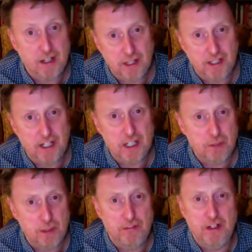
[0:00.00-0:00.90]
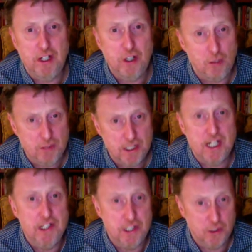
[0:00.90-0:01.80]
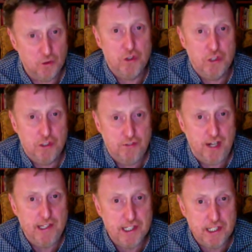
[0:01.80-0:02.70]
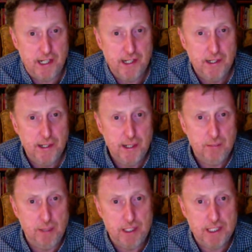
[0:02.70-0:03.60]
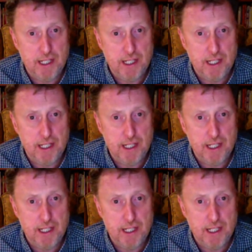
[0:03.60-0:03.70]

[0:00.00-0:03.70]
I think that's probably a very commonsensical sort of answer. But that's but, not uh,